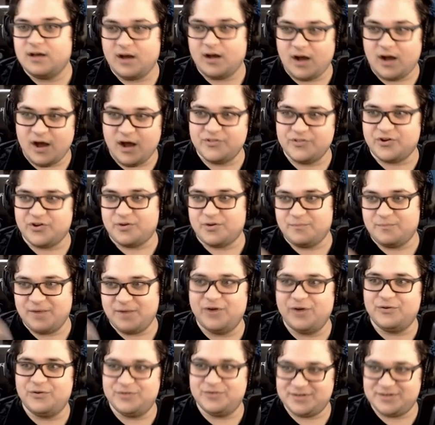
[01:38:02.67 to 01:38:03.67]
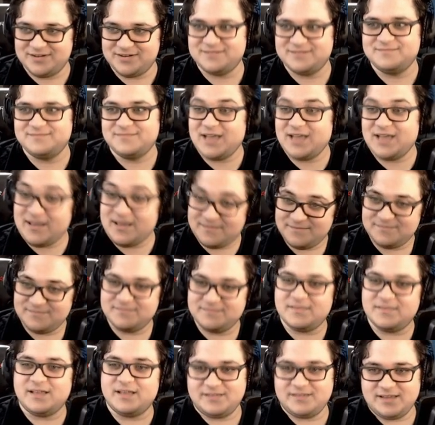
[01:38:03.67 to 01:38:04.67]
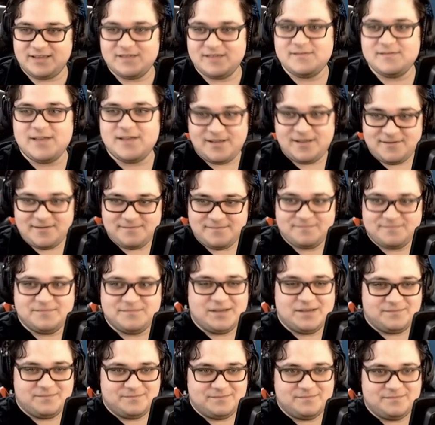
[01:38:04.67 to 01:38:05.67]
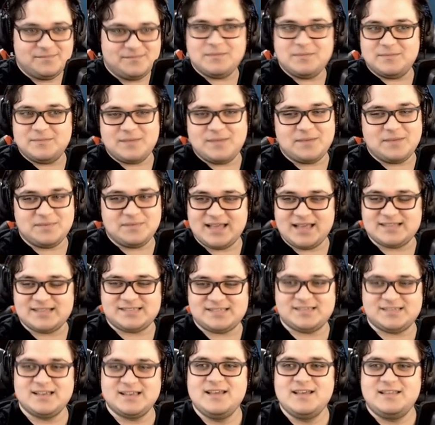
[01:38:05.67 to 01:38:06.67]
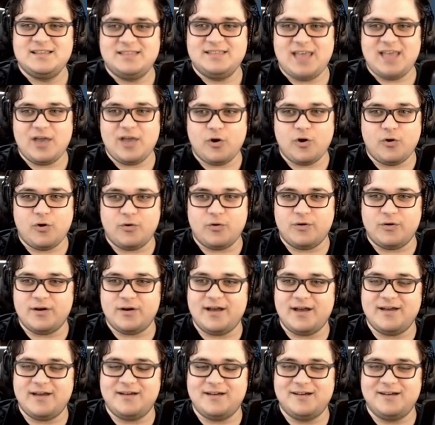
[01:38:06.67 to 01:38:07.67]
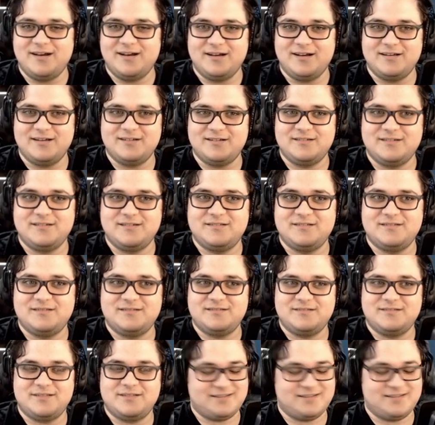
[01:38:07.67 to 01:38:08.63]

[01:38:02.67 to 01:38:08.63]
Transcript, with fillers: other mode. Rides. Yeah. Yeah. Yeah. Yeah. Maybe, maybe that's the end goal. Uh, uh,